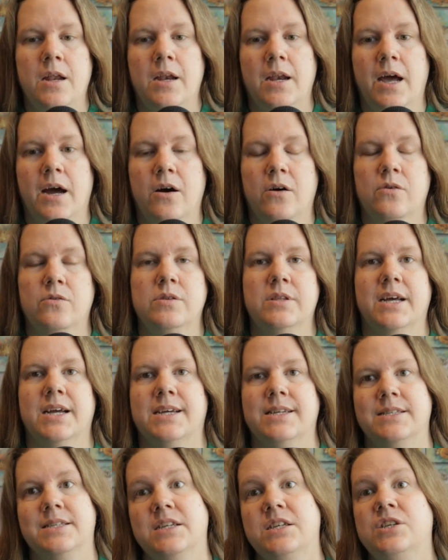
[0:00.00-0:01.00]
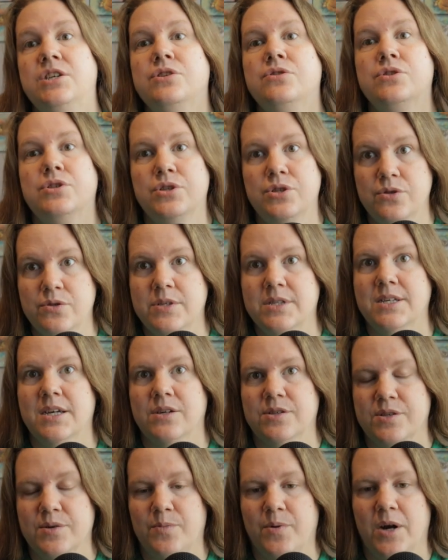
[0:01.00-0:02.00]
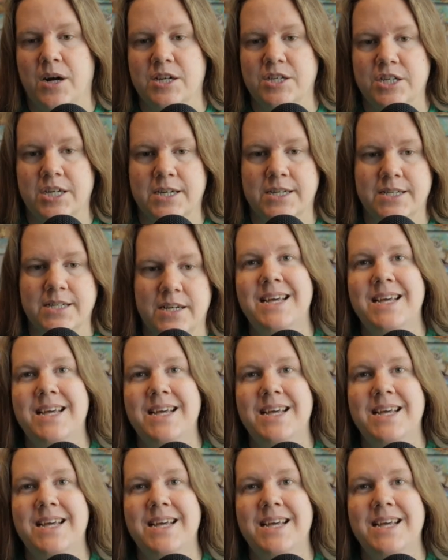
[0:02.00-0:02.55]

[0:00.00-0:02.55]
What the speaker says: Now, they continued to do the Delta Project.